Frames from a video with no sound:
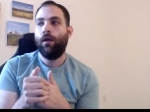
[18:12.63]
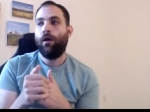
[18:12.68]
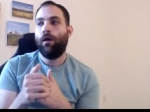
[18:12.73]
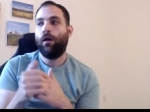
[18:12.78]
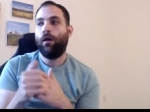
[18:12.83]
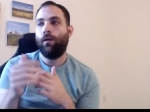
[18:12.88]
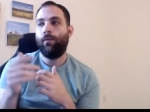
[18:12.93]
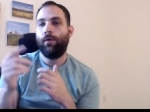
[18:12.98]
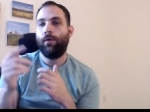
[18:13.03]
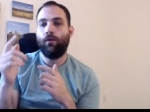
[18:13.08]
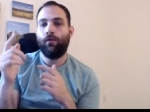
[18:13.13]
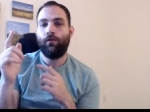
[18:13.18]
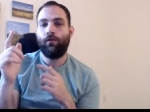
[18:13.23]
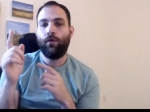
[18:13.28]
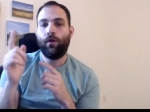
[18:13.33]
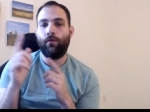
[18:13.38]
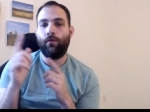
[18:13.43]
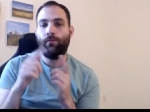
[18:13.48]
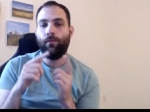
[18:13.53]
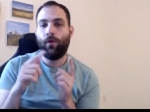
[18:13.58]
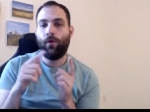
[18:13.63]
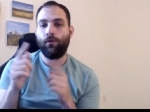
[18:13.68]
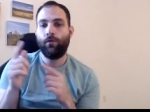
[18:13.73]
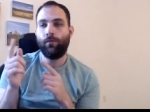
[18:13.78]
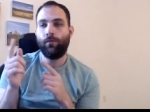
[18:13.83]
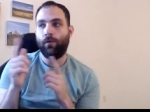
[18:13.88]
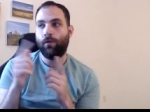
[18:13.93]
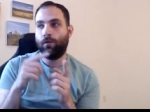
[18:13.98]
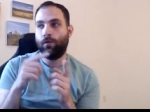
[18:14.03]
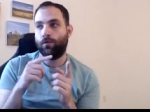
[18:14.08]
uh, because you have
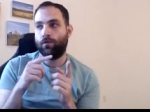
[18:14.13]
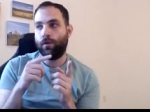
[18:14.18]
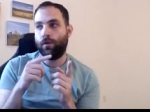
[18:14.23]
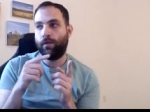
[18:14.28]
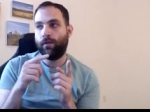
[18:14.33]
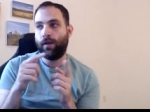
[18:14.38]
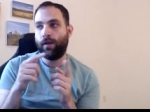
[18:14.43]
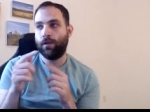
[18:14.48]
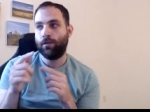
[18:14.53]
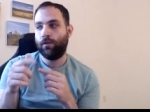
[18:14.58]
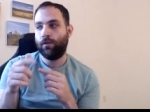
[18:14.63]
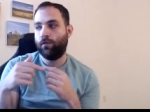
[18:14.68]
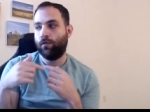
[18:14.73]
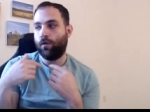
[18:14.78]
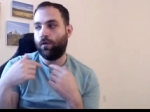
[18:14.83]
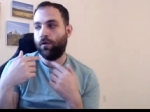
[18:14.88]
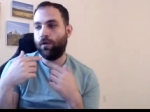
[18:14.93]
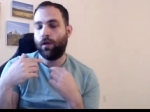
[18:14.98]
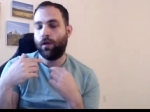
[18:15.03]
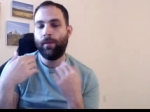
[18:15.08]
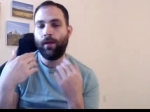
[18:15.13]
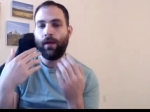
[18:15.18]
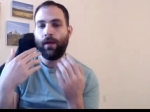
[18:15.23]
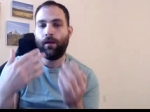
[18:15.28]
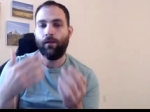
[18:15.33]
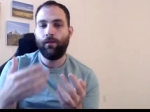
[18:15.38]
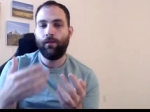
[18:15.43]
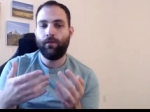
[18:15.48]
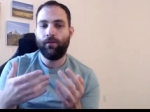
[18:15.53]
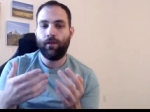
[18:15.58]
multiple transactions all coming out
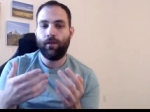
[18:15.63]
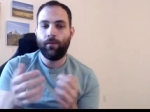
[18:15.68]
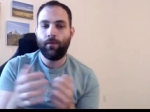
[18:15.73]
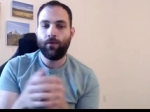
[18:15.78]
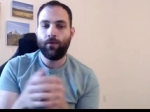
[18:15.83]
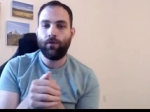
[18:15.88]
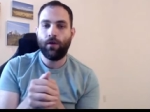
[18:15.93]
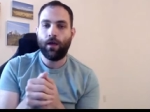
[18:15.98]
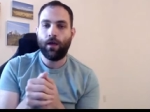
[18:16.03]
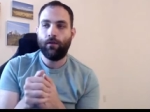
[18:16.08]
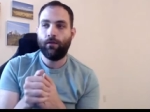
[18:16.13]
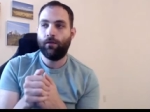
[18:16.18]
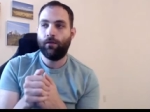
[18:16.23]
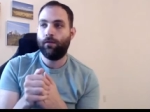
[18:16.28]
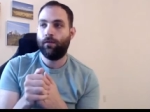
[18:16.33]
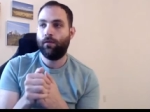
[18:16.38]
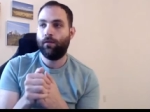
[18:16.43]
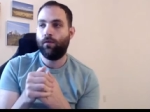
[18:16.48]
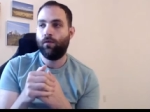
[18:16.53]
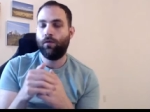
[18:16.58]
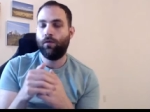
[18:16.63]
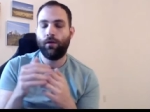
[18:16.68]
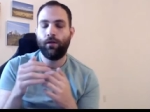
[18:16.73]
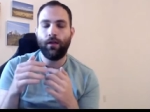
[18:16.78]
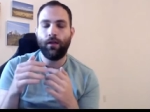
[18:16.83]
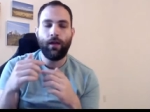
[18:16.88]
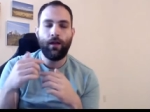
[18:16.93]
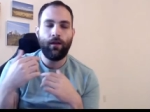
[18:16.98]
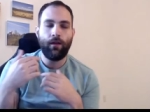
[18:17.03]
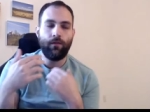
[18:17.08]
of the same address or
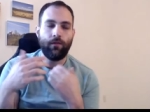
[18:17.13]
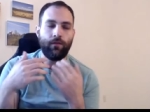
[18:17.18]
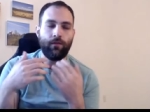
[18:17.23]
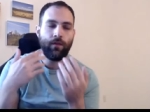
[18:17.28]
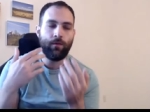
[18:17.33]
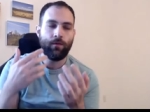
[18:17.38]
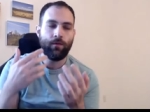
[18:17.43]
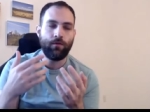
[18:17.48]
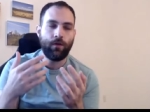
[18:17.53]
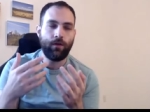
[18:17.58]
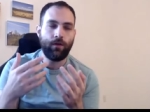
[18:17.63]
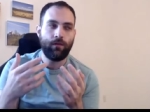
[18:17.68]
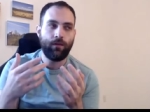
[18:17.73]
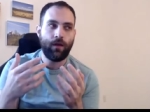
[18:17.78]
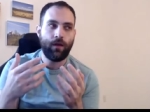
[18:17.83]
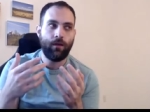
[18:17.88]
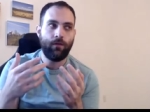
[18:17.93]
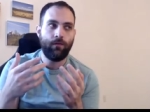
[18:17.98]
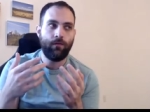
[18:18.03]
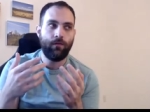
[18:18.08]
not out of the same address, out of,